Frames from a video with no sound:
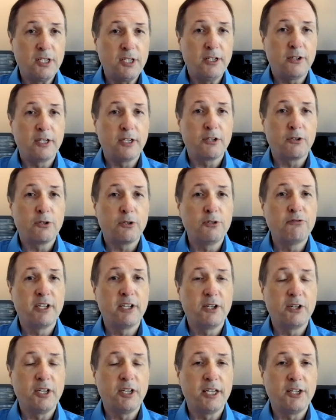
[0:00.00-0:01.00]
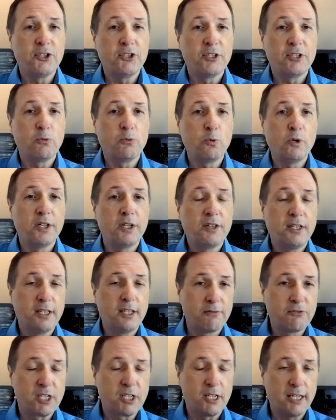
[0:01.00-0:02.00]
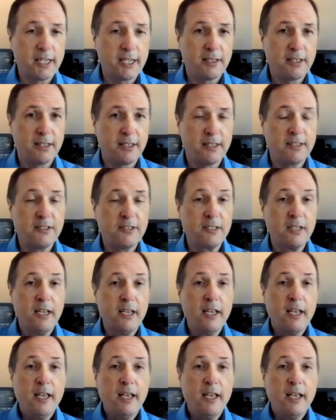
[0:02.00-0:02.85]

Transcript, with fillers: here at Crew Foundation with gifts like this.